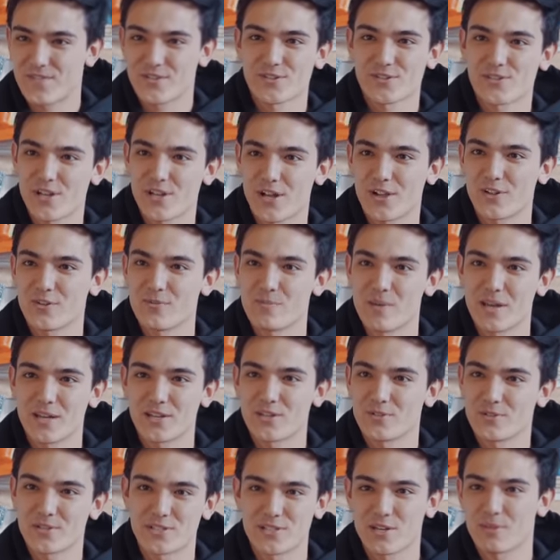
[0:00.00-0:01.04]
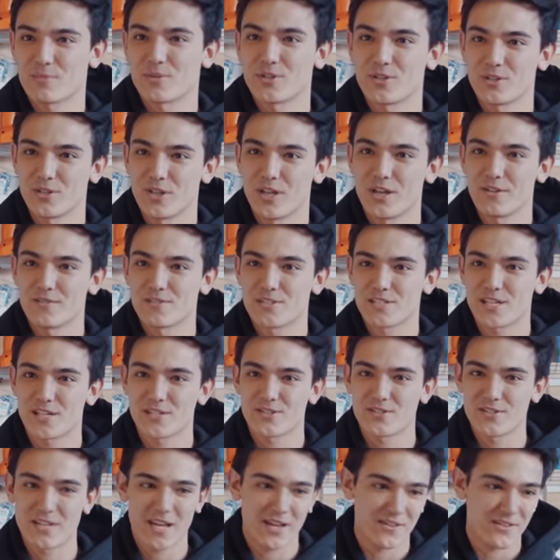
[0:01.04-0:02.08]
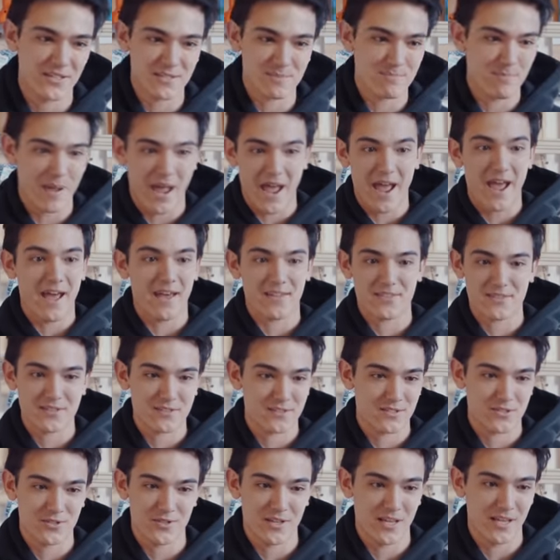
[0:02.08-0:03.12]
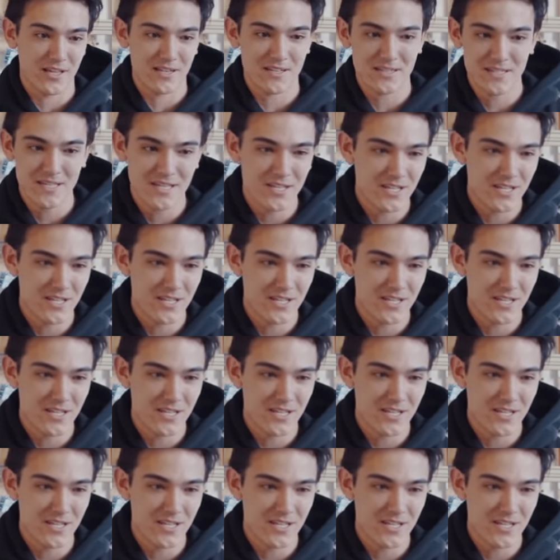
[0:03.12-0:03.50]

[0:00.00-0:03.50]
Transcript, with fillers: first dollar you make doing something you love sets you down this path so that